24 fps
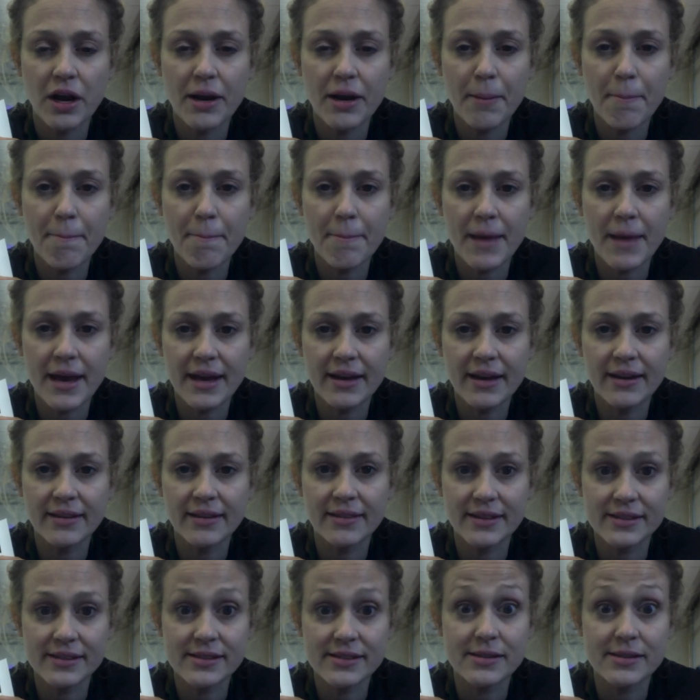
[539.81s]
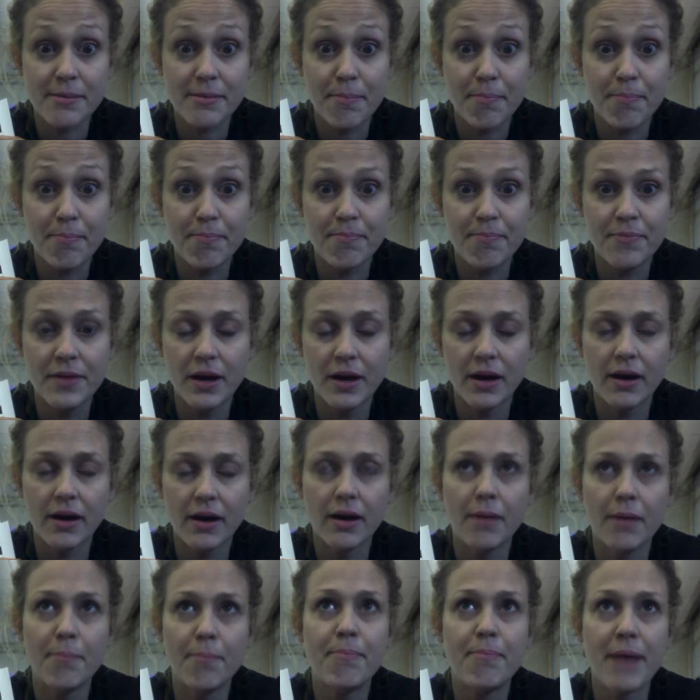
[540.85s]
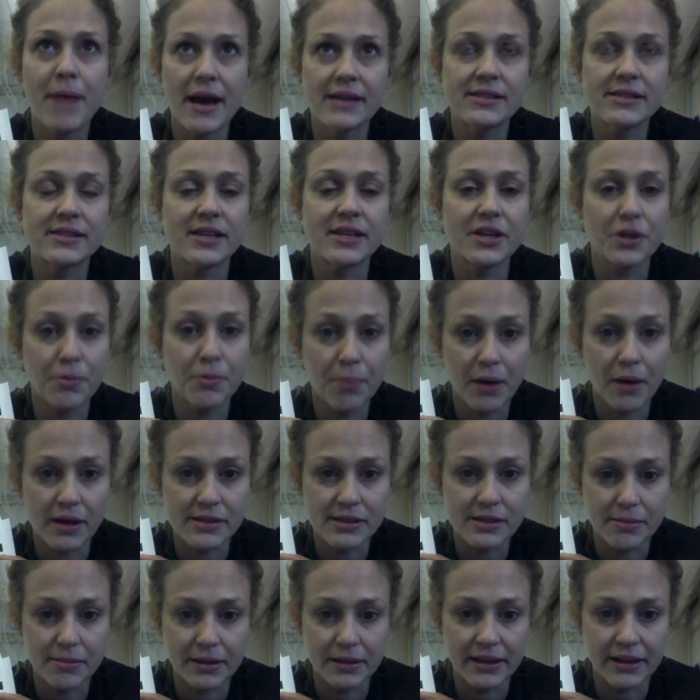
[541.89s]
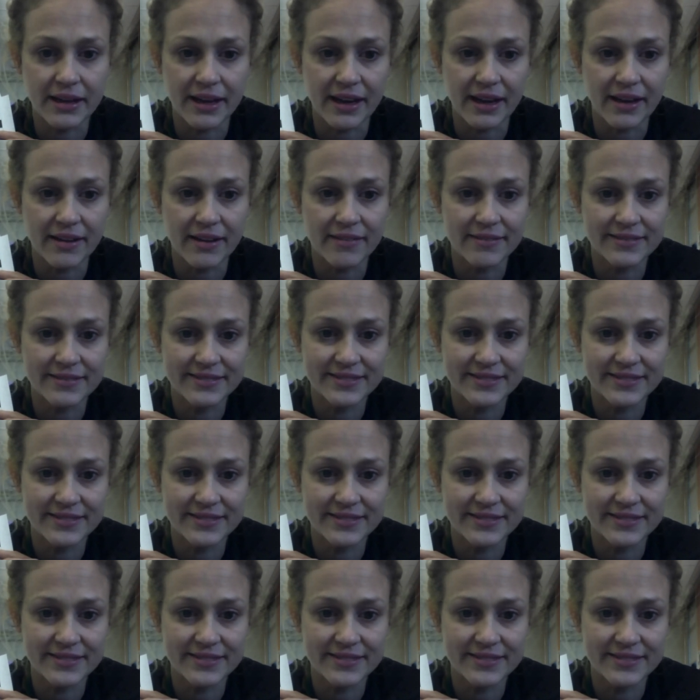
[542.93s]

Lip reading: make this the best that you possibly can.